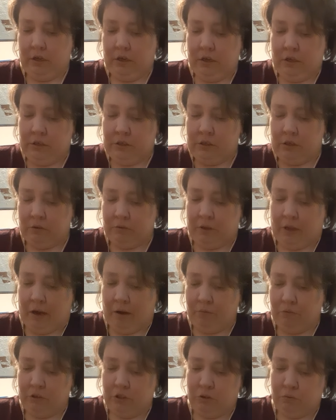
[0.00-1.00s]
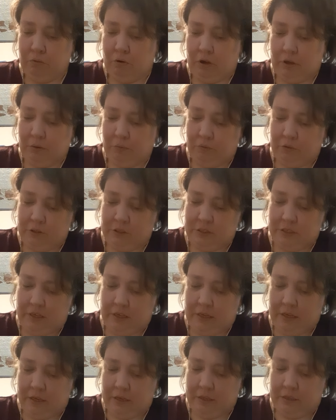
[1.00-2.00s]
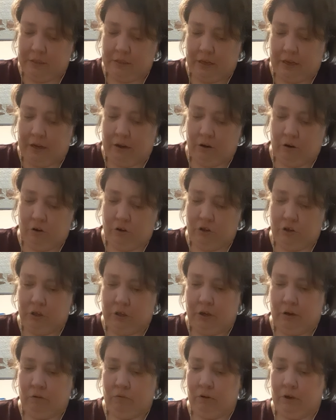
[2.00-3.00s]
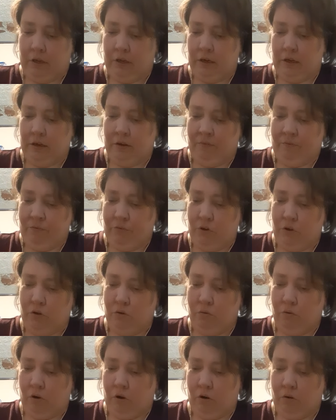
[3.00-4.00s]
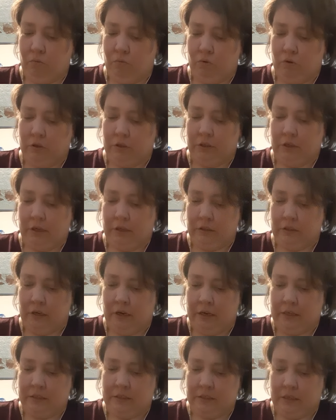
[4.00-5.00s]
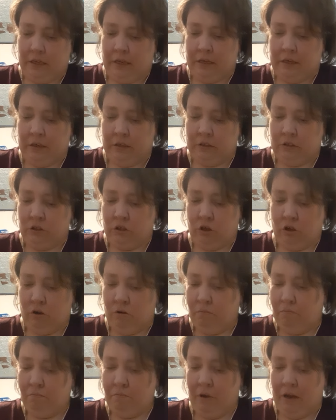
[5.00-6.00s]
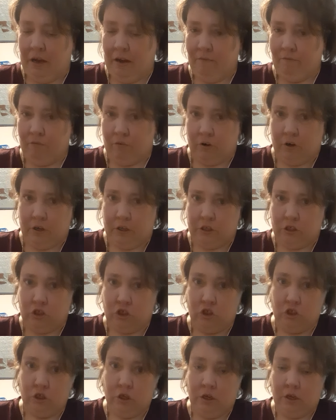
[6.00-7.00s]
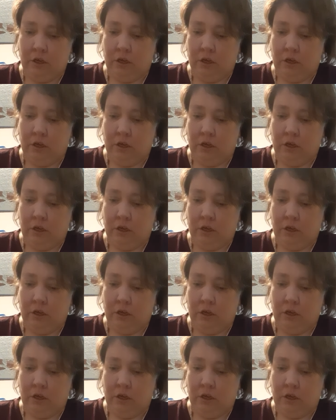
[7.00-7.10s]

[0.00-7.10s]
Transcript: So that was what was in there, and if you are one that likes an adult beverage,